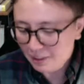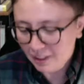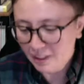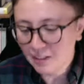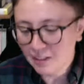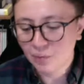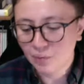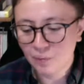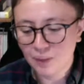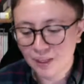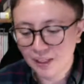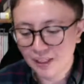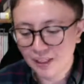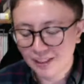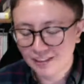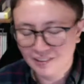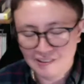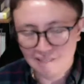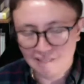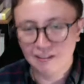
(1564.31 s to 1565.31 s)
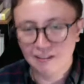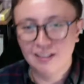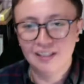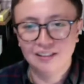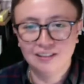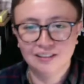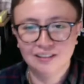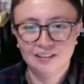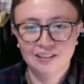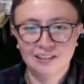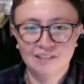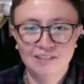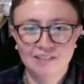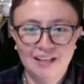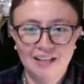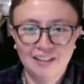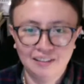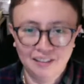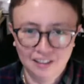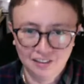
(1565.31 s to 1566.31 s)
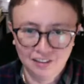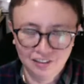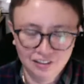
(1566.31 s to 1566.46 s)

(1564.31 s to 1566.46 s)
in a way, it's not really a disadvantage.